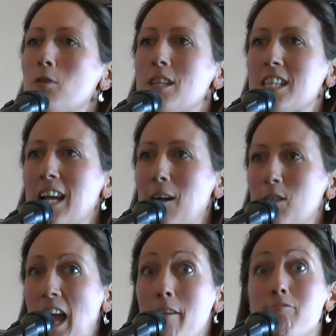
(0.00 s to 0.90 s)
all these
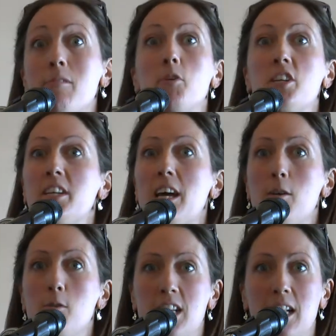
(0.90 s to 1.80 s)
cows. Everybody
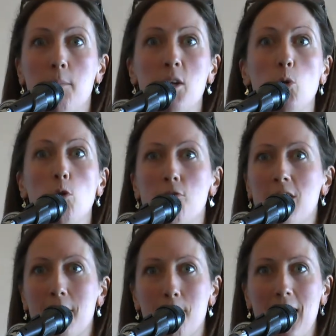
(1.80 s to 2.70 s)
knows it'll be
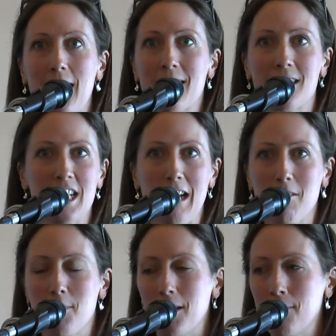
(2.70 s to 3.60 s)
awful and bad and
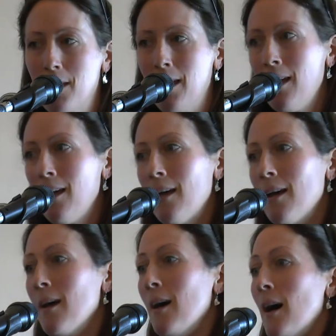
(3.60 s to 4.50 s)
terrible.
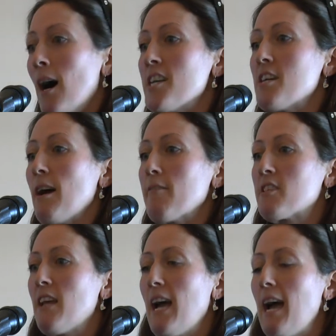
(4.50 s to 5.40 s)
I don't
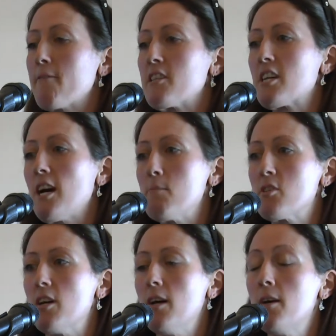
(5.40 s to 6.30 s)
have the time
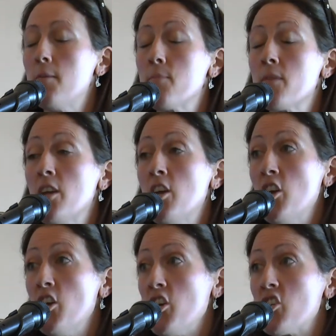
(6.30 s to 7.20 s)
to
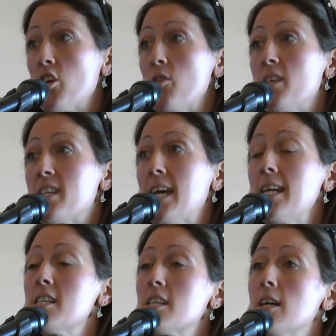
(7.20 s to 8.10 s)
show you the
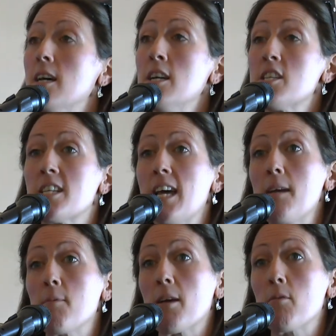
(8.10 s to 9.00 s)
data
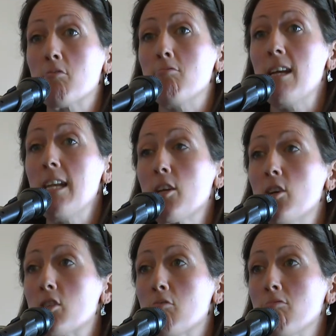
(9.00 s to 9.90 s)
today, but there was a really
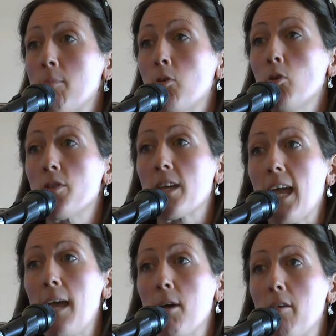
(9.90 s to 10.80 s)
good report that
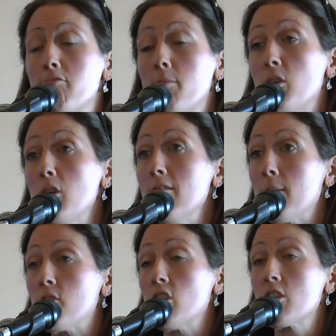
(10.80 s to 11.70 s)
came out from
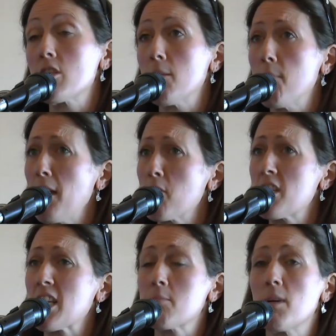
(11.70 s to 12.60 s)
Europe just about
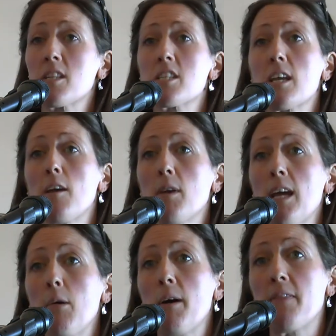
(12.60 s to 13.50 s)
6 months ago
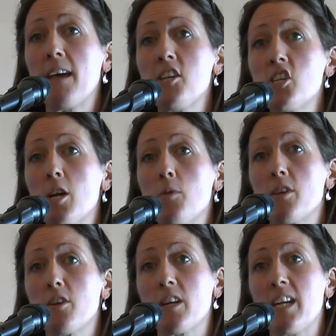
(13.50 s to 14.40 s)
now, and they showed
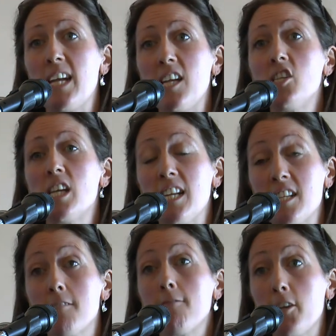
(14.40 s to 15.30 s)
that on an
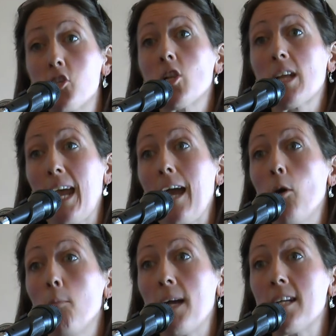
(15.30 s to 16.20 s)
individual
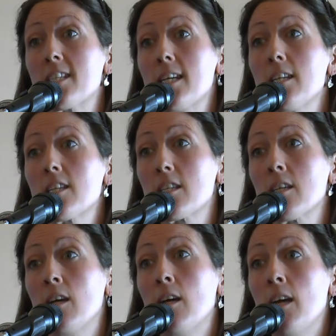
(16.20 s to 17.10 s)
cow
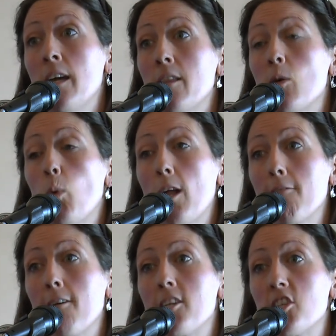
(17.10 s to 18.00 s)
basis, the
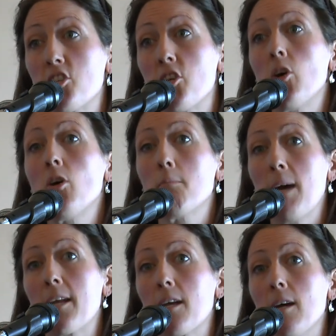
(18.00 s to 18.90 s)
welfare does not
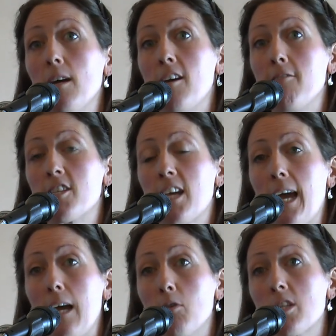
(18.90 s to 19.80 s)
matter if it's a
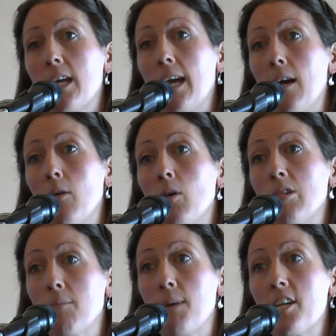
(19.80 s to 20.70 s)
house cow
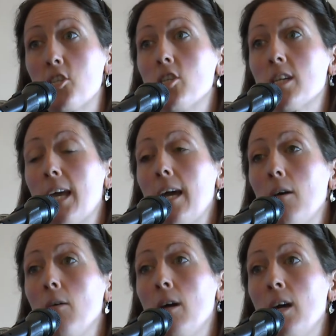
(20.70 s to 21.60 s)
or a pastured
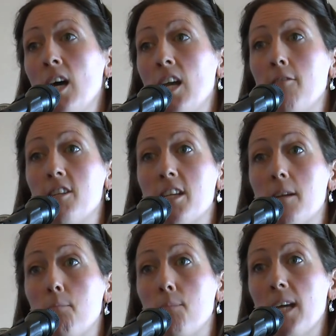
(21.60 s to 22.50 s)
cow, and if it's
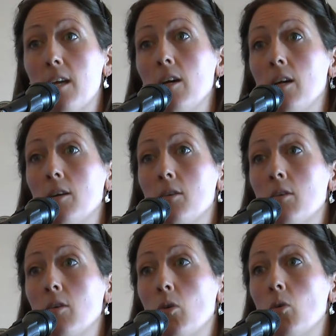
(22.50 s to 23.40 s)
in a big herd
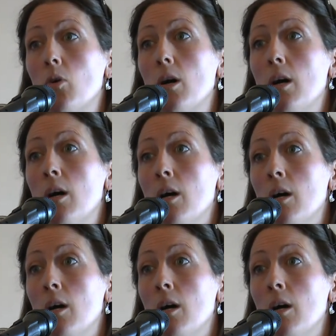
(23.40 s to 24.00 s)
or